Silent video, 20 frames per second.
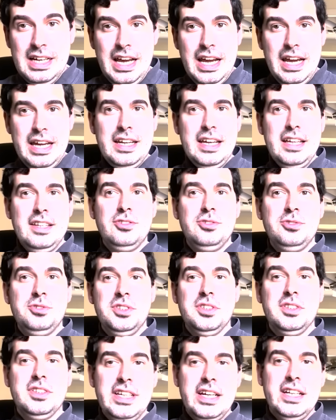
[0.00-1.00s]
and then do
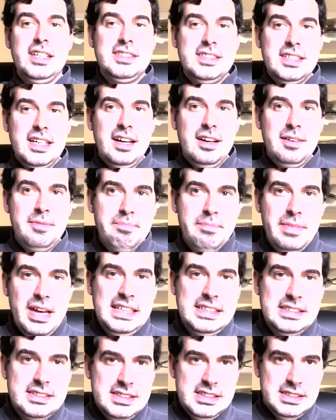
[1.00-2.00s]
the delta
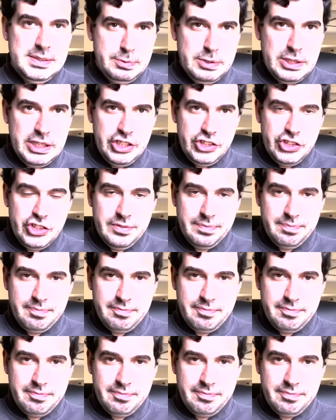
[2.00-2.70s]
based on this prediction